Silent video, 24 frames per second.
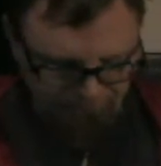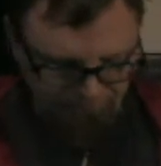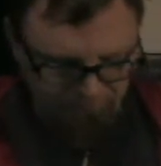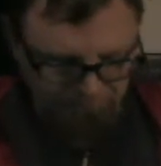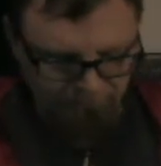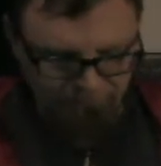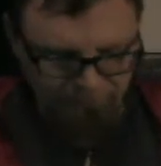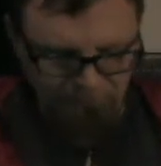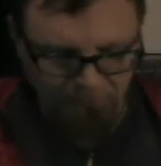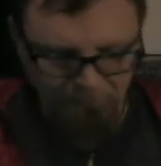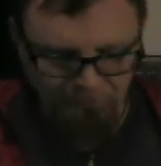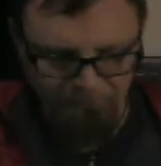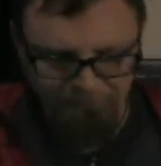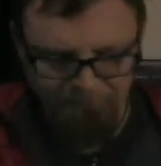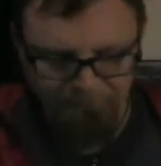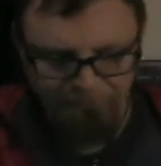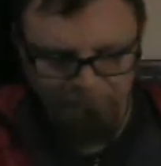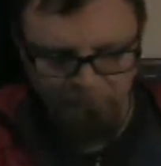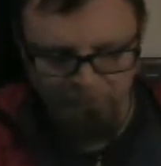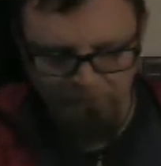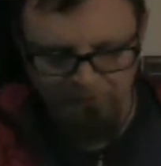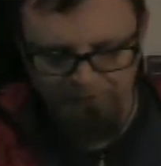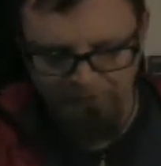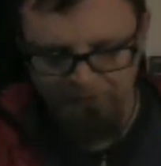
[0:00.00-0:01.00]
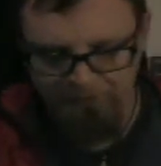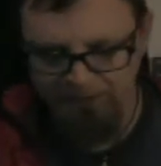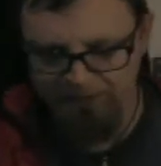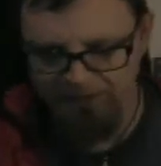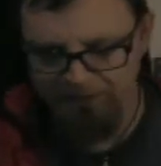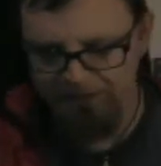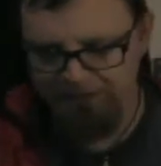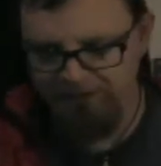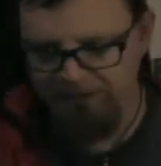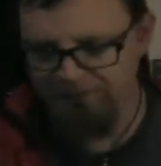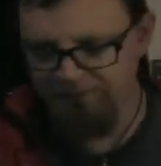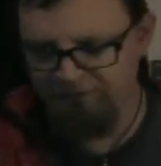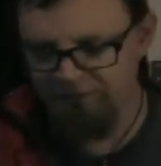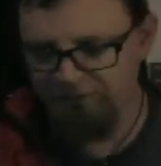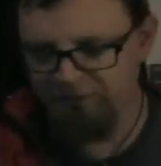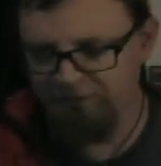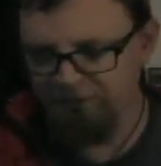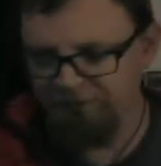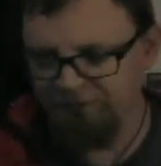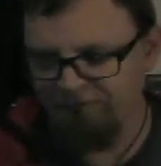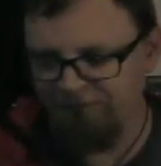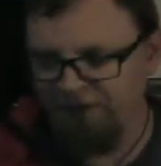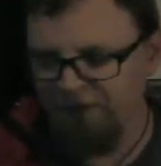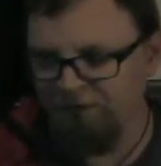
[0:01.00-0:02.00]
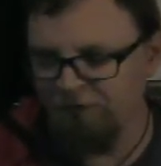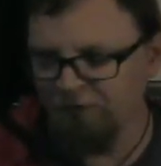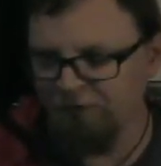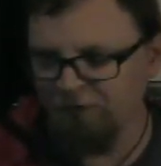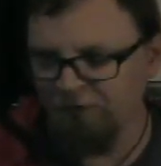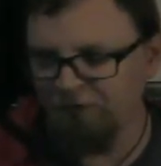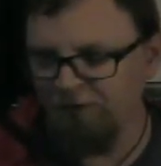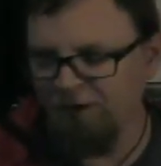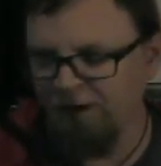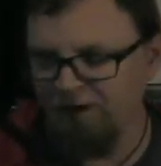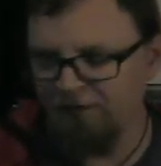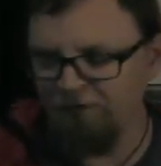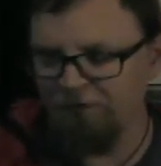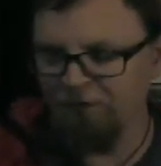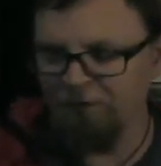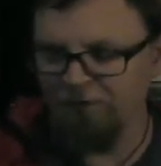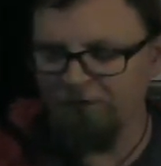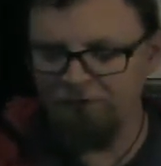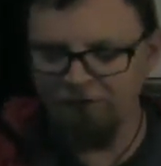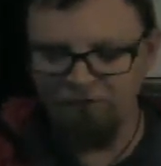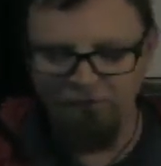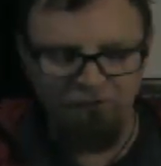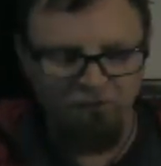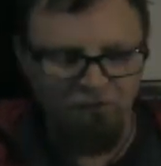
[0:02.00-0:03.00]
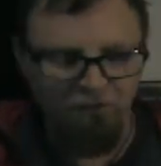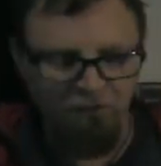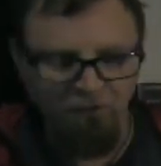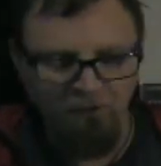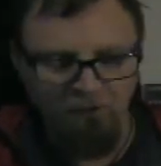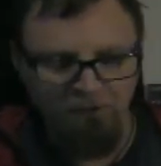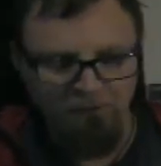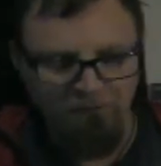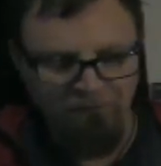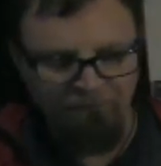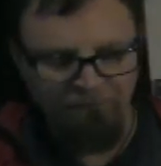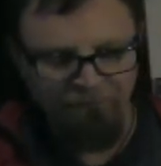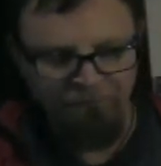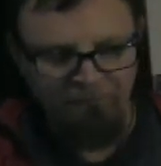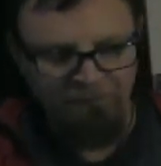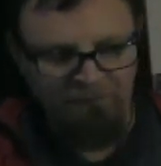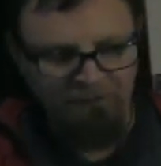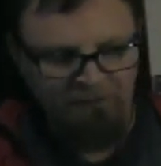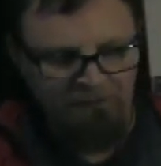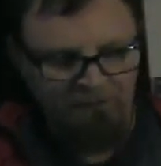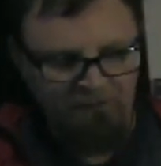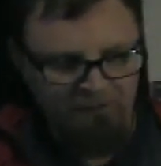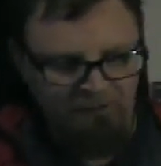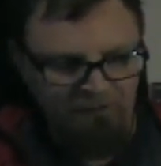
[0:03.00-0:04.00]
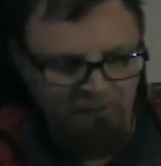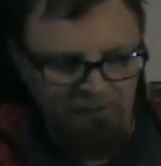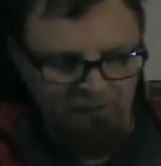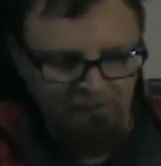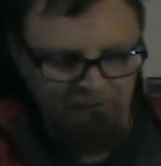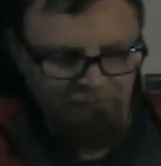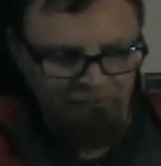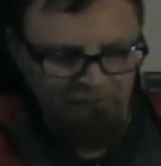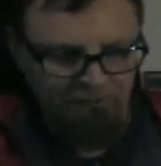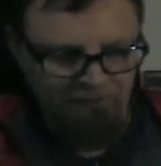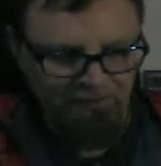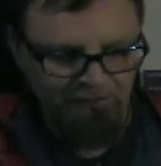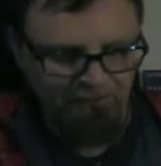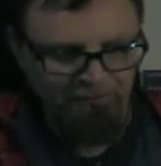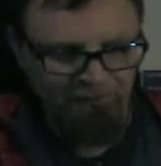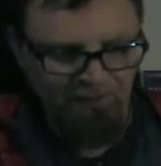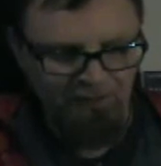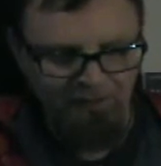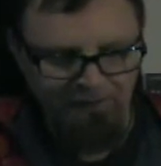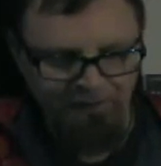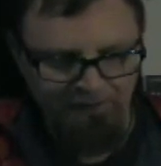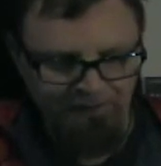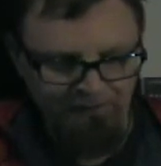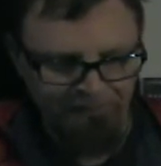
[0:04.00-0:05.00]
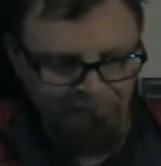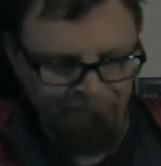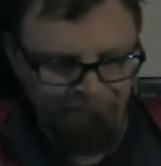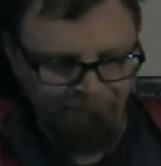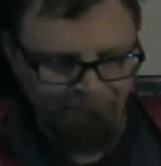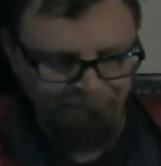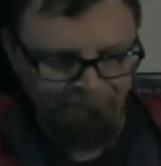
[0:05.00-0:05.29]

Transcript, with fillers: So this one uh, even features. Uh, so there's this girl, and she's uh,